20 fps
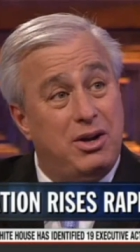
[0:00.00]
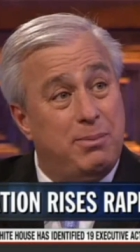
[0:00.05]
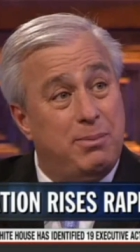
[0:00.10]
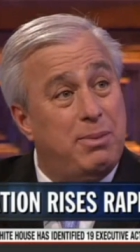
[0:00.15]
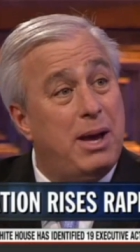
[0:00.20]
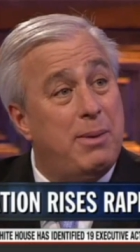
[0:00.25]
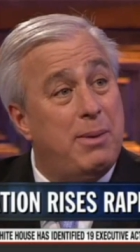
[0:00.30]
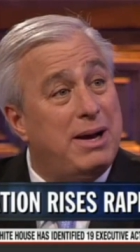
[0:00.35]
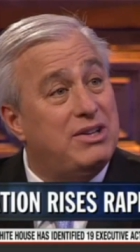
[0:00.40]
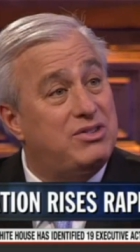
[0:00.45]
on
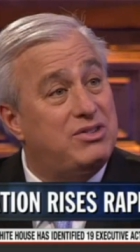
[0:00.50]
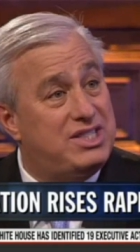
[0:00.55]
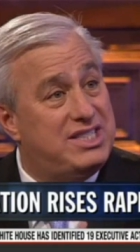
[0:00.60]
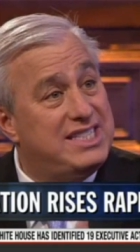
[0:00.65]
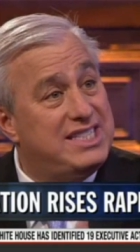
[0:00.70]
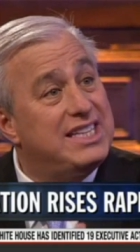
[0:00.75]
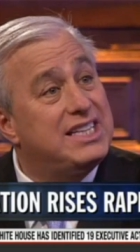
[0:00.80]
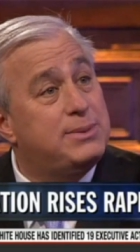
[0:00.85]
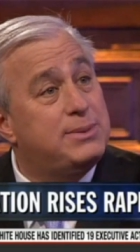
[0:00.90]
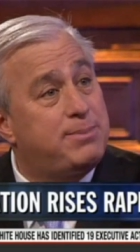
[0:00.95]
by about
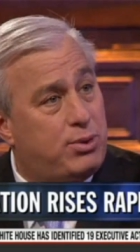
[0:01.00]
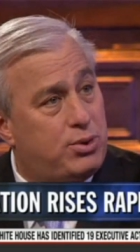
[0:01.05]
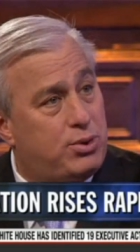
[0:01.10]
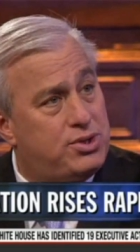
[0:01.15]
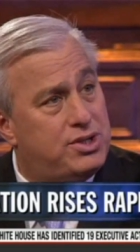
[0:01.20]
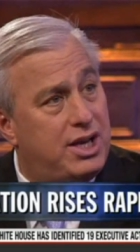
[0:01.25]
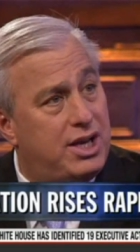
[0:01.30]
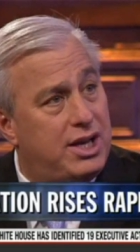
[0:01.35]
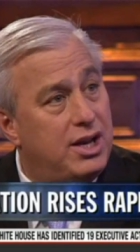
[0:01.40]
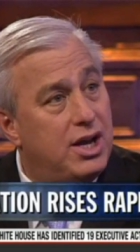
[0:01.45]

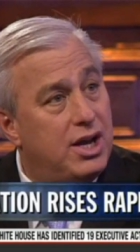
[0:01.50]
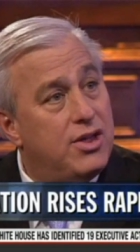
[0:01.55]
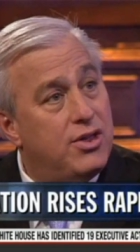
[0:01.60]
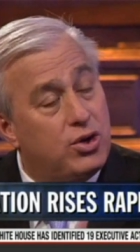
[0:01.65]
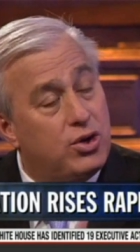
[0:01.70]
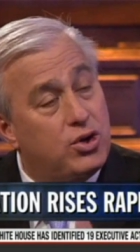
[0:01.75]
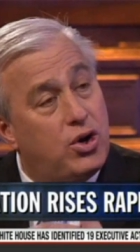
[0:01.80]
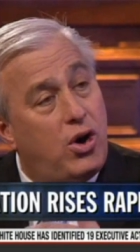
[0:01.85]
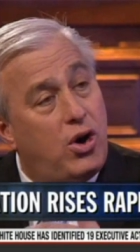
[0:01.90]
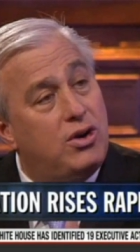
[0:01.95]
6%.
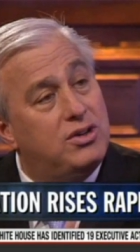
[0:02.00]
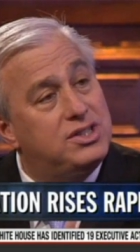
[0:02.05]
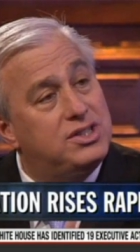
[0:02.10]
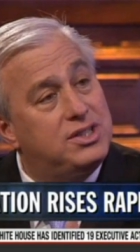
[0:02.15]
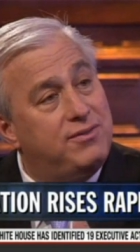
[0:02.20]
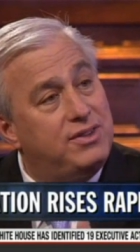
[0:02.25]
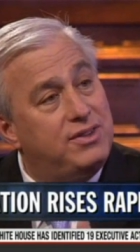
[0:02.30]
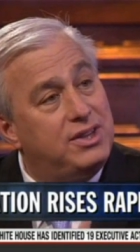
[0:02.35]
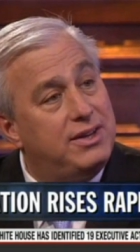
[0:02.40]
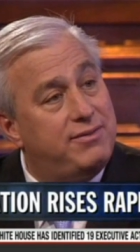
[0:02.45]
Their
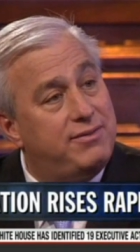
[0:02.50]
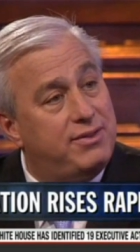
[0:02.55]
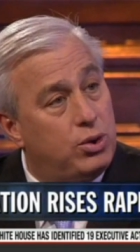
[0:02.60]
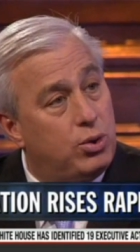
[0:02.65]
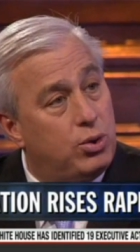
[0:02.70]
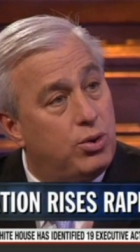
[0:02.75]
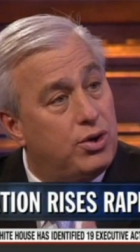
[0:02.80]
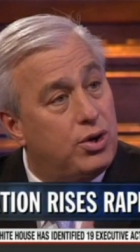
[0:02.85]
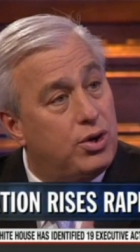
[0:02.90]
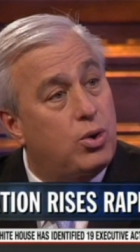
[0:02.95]
cost of
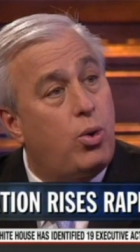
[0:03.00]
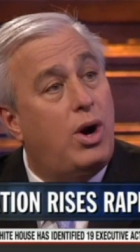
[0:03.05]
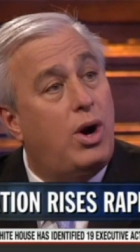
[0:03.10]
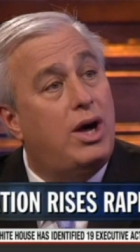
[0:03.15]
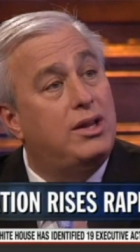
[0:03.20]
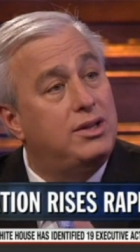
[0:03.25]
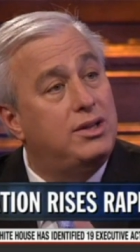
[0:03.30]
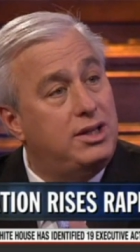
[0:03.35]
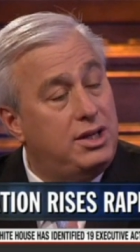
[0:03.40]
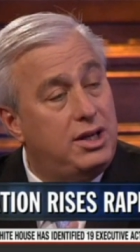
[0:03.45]
living or their
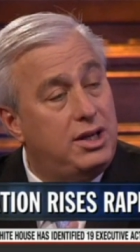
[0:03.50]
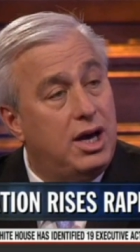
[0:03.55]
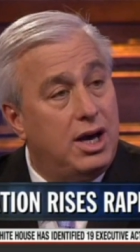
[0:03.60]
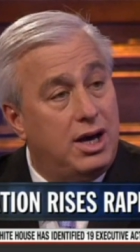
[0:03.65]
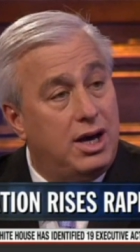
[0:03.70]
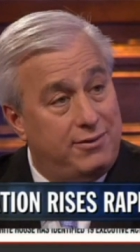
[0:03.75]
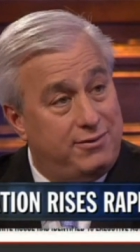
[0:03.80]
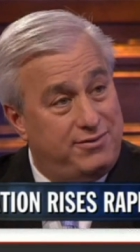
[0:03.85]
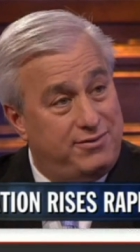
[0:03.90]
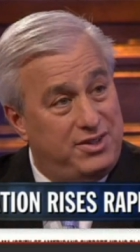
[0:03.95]
quality
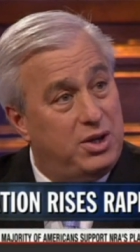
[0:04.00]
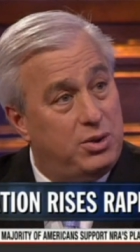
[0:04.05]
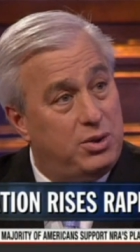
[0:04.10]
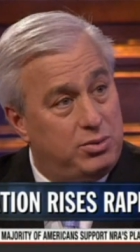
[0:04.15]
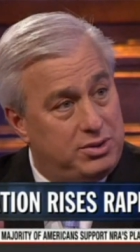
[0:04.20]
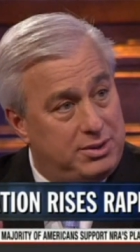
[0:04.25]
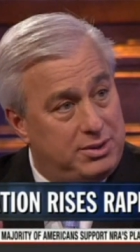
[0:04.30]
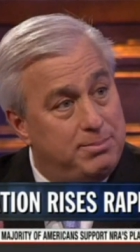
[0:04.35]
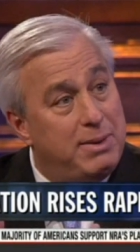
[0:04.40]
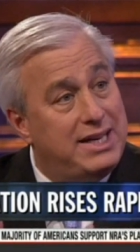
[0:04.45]
of, you
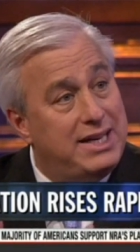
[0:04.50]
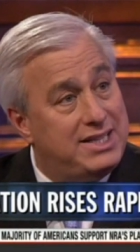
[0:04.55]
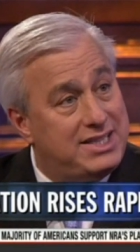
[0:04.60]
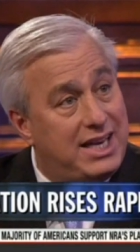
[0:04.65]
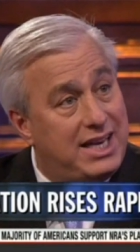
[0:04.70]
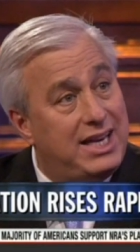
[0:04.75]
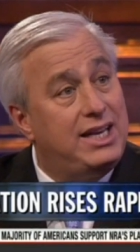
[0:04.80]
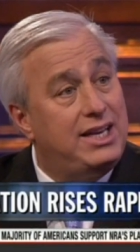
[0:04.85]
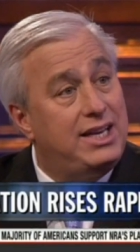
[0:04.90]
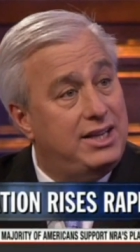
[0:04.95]
know,
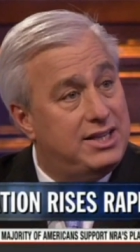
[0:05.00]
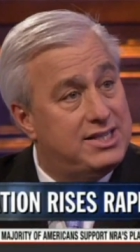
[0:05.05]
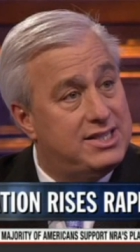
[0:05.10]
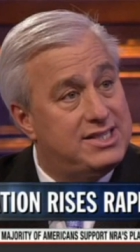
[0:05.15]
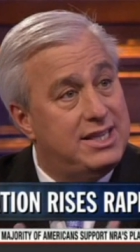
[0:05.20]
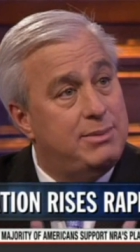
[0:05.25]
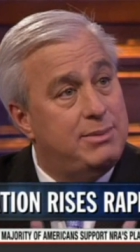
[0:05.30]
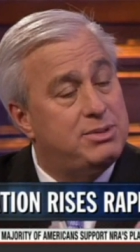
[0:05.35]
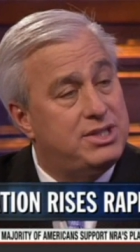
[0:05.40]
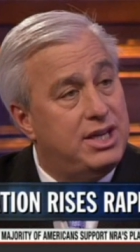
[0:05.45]
maintaining the
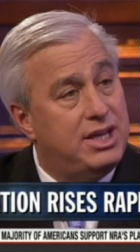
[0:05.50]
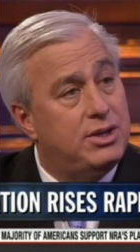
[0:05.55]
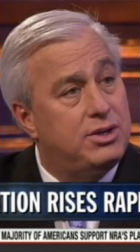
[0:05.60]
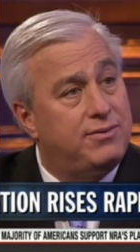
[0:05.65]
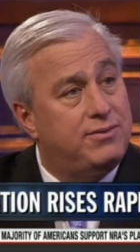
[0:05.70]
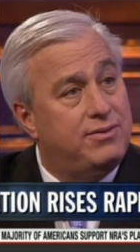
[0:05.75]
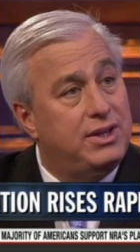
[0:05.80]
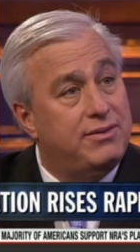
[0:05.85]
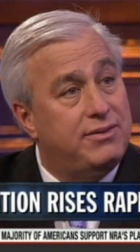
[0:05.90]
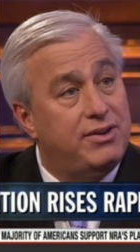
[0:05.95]
same
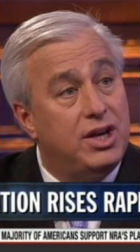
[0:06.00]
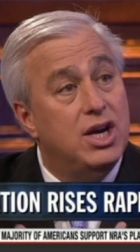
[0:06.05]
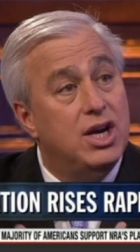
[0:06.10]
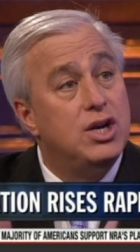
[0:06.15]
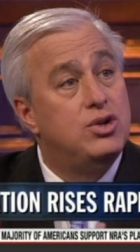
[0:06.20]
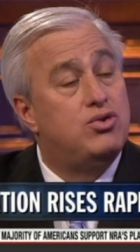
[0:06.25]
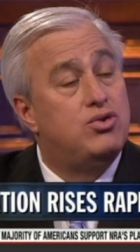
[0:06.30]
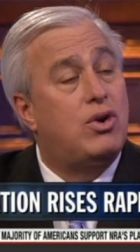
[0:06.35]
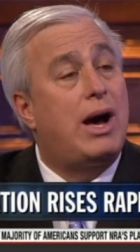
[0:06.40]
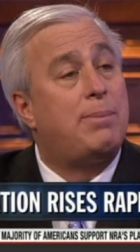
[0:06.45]
standard of living
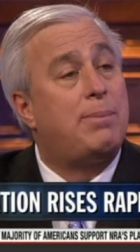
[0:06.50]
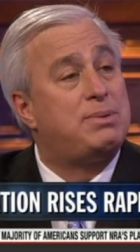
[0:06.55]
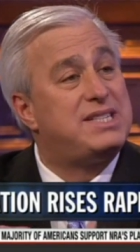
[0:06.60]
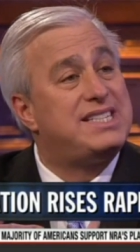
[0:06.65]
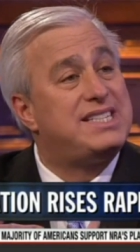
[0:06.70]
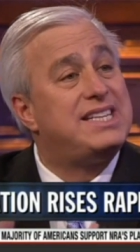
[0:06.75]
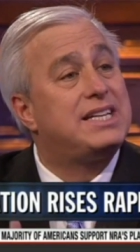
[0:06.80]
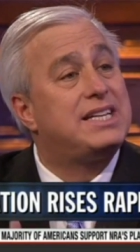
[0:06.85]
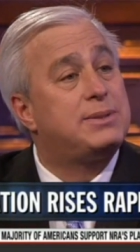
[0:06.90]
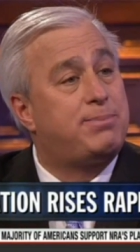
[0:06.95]
dropped
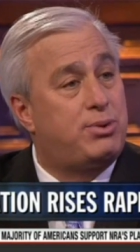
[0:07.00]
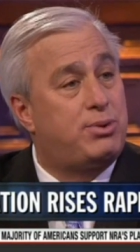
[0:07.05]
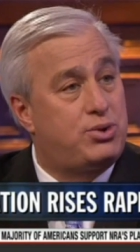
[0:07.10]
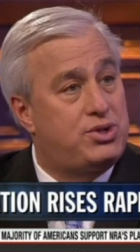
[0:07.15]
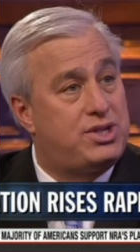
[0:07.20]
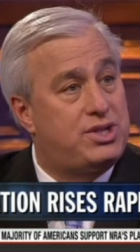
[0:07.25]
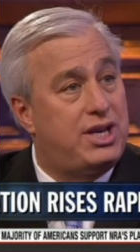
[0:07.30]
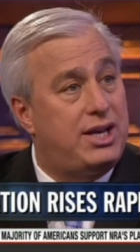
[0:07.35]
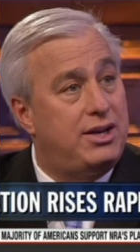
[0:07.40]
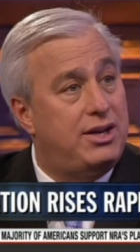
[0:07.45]

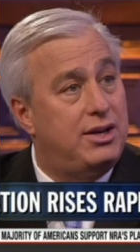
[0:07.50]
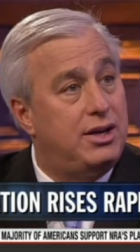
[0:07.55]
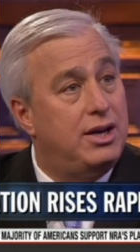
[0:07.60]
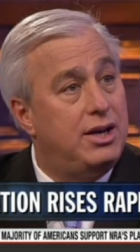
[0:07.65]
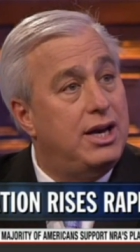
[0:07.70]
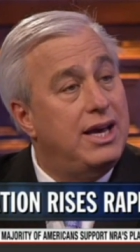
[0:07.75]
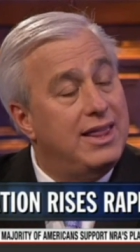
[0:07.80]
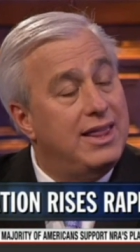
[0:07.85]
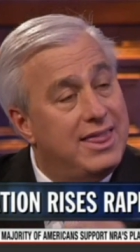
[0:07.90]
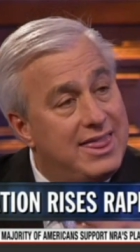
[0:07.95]
6%.
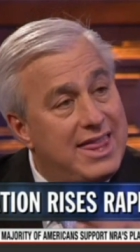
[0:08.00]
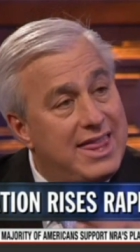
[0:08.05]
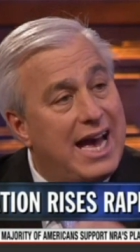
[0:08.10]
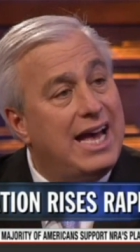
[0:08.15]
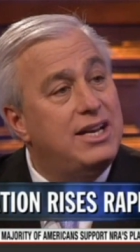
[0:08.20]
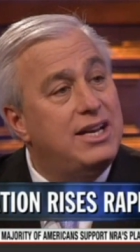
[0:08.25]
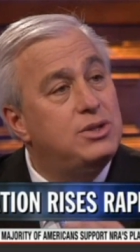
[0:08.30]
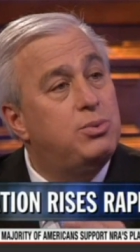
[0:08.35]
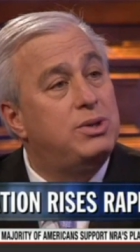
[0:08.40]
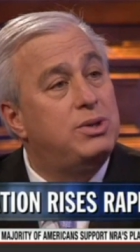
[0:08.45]

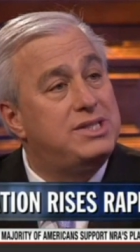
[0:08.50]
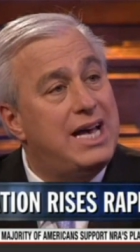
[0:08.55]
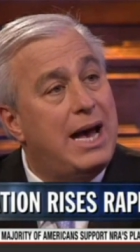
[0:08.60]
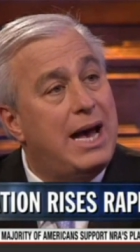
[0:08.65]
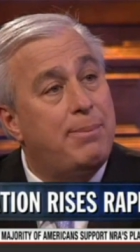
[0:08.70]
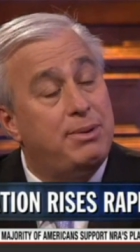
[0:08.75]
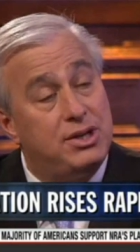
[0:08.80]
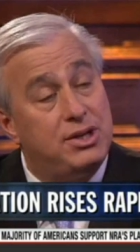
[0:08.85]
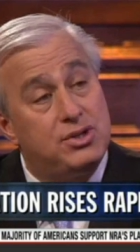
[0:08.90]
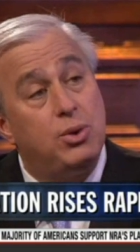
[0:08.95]
That is what's
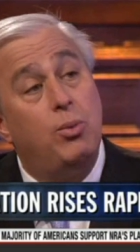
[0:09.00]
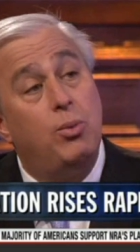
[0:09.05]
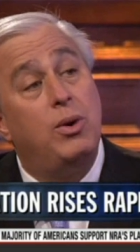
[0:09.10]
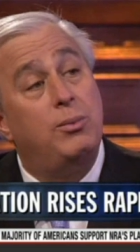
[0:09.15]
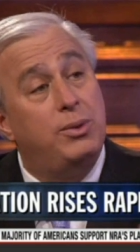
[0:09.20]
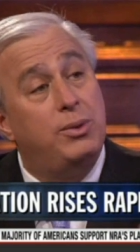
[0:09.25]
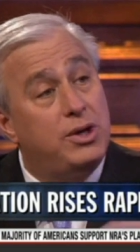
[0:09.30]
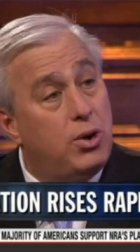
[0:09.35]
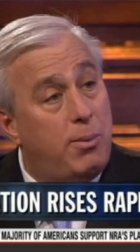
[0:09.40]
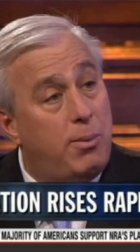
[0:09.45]
happening. So
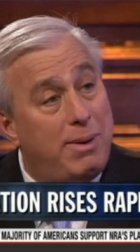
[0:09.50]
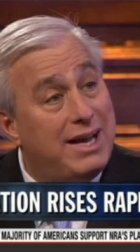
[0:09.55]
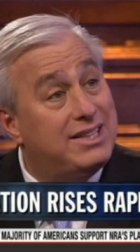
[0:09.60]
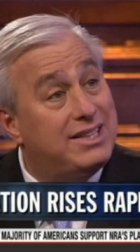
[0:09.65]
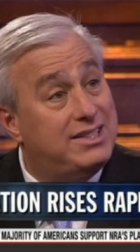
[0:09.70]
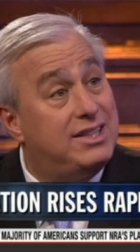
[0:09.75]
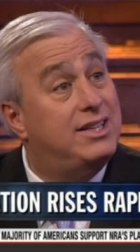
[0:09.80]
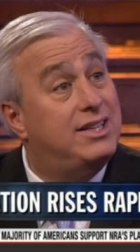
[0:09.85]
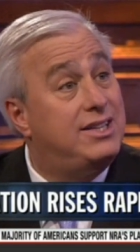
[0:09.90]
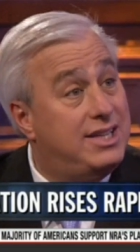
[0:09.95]
when we go
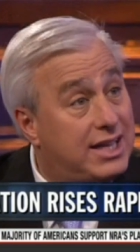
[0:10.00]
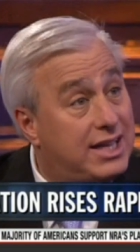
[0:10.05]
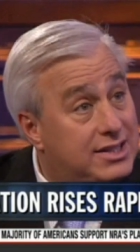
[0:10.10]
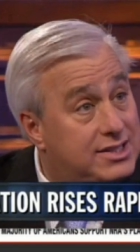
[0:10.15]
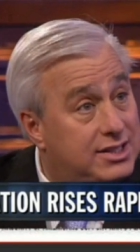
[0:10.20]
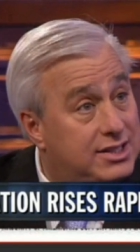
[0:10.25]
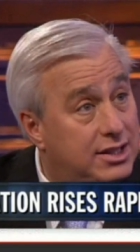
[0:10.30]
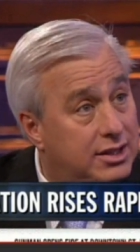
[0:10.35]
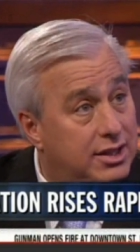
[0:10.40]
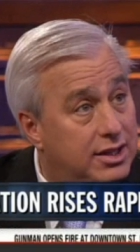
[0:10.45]
back to the
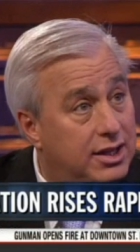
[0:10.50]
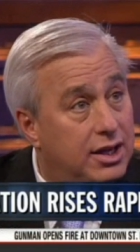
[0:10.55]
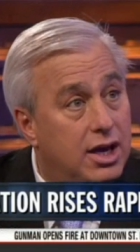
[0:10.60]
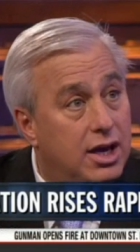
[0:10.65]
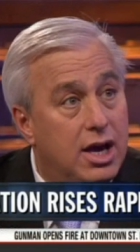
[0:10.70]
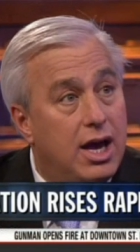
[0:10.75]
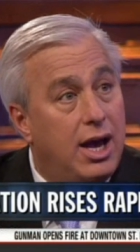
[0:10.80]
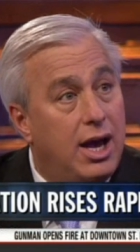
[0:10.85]
debt ceiling,